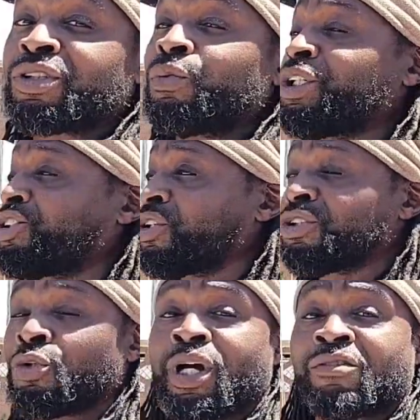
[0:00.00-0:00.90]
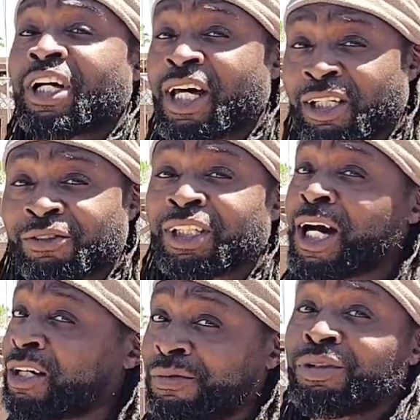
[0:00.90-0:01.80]
and we sure do have a heck of a
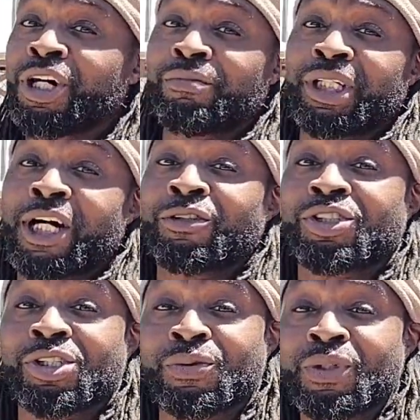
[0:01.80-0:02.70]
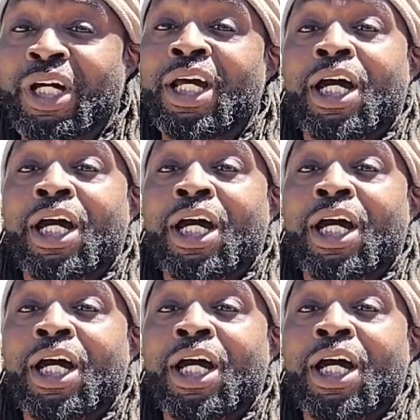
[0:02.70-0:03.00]
lot of them coming out soon.